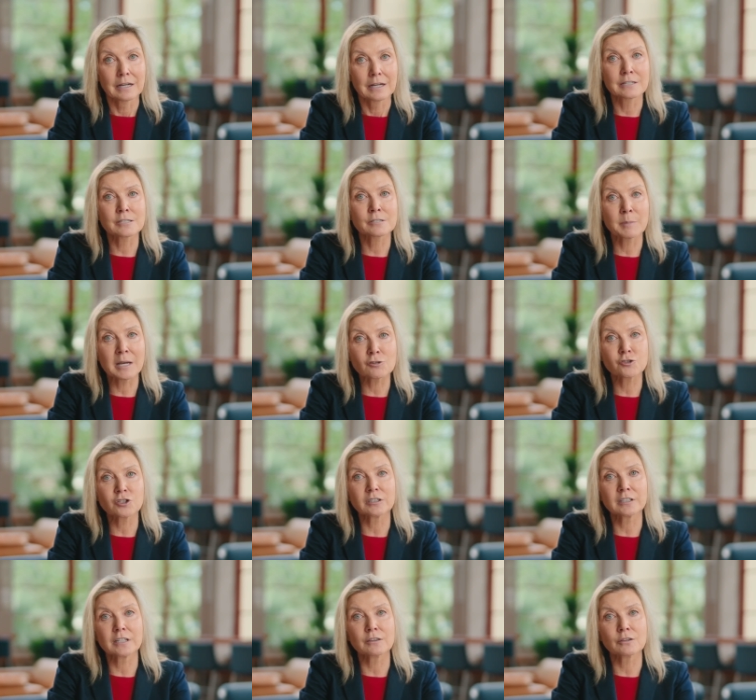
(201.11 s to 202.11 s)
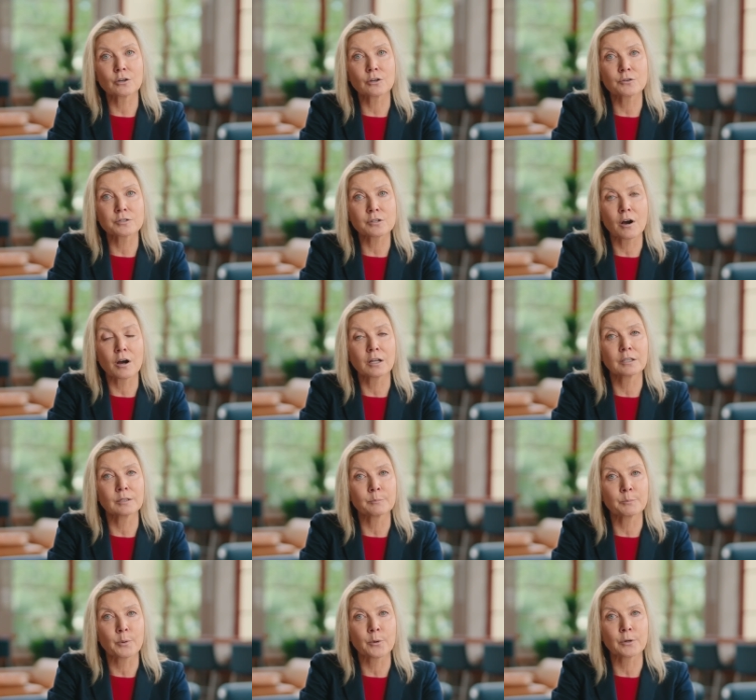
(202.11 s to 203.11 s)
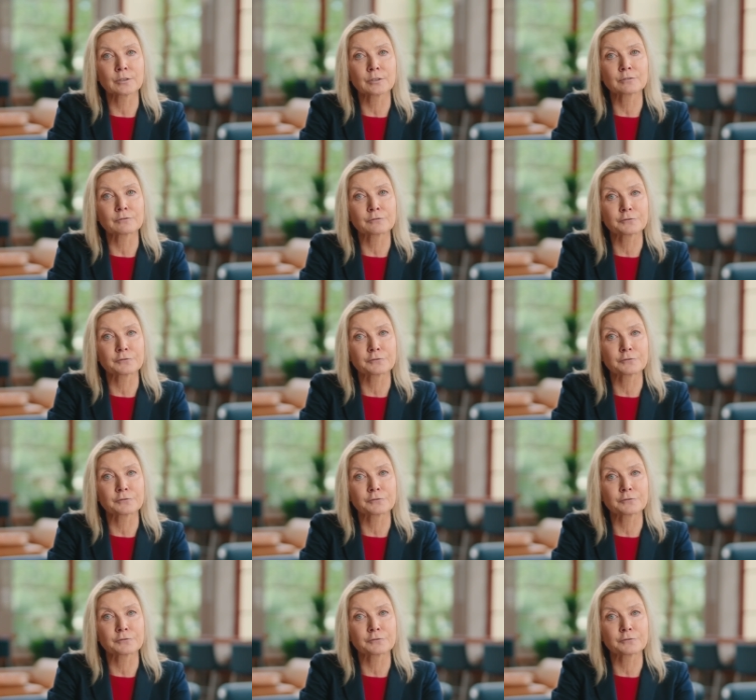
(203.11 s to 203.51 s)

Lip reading: especially those all-important